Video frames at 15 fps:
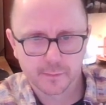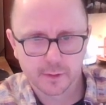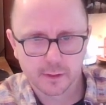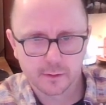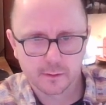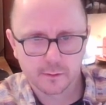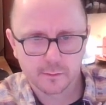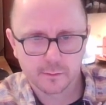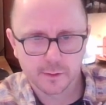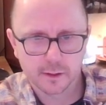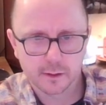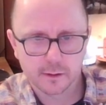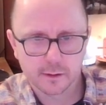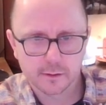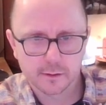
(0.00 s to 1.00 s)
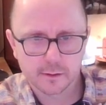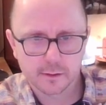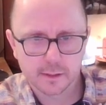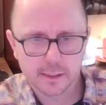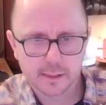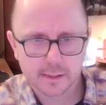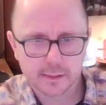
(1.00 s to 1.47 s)
We know that these
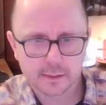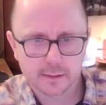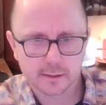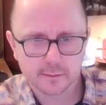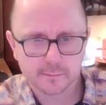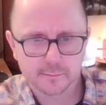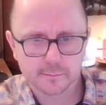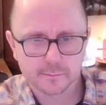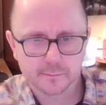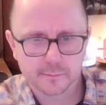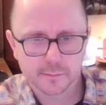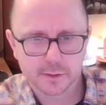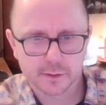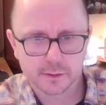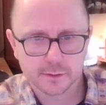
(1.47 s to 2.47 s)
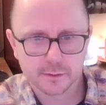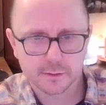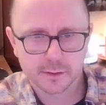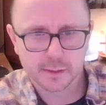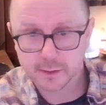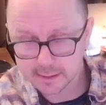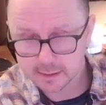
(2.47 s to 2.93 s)
two
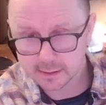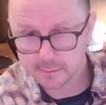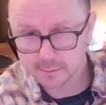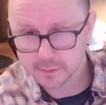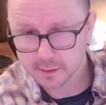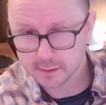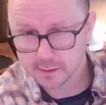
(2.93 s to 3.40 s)
cages sum to